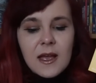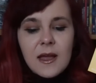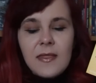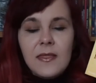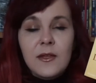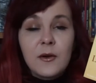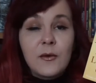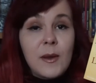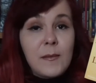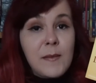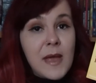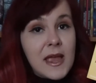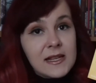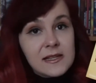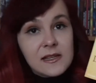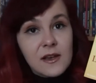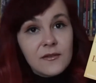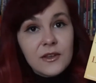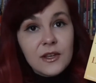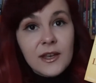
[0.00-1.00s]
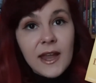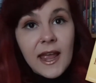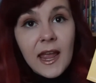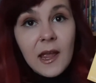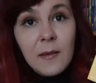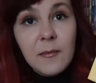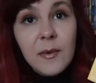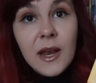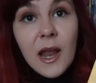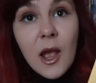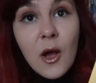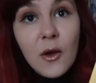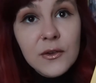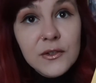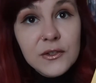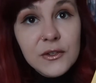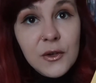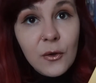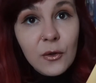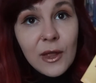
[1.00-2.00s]
the Remains of the Day, but I
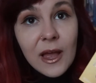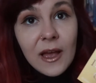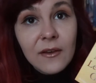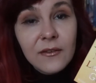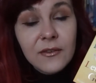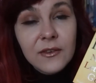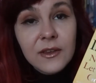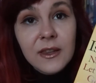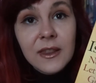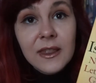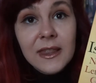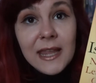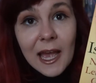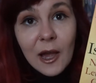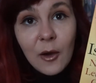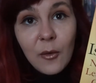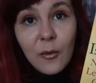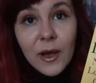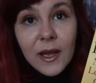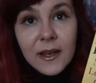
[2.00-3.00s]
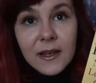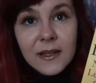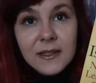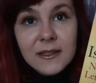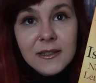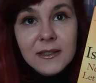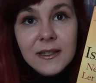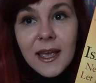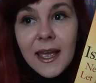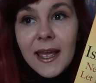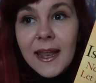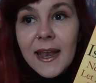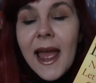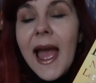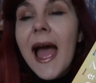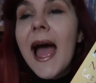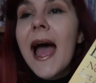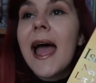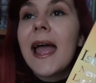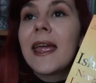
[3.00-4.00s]
also loved that one and
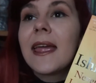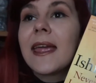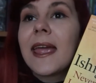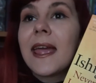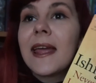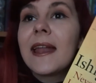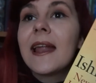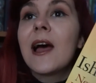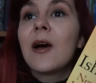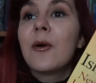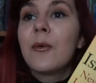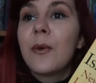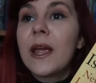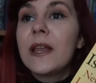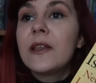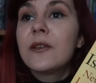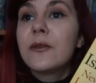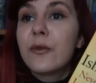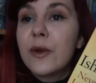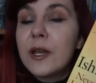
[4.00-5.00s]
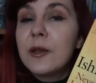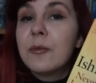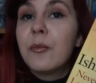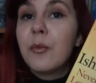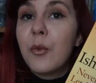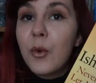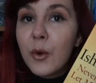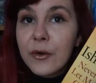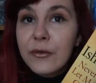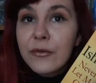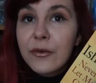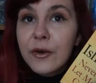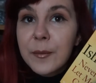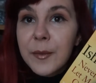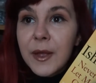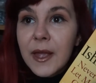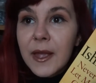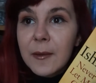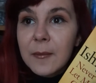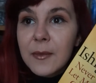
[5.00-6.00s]
I cannot wait to read more
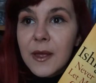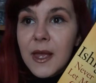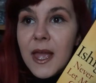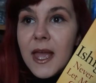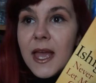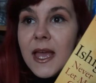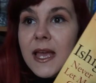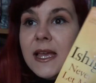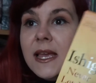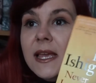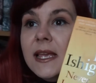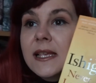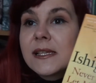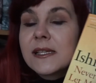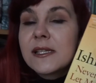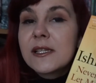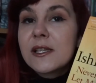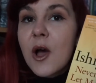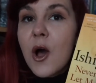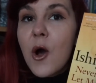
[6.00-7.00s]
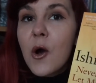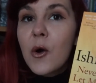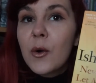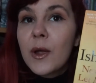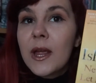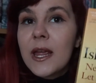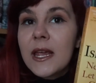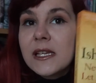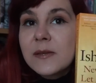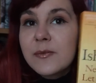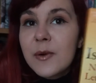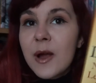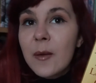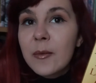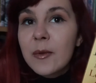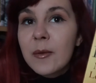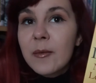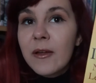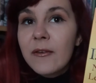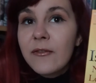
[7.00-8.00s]
from him. So he's
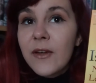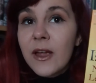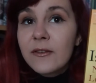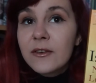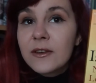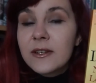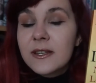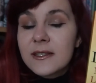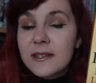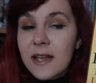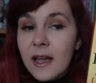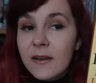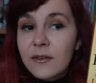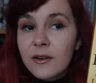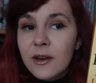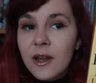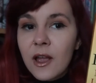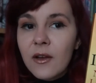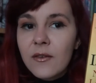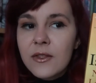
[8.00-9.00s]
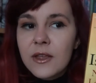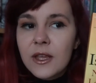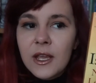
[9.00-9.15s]
probably my favorite discovery of the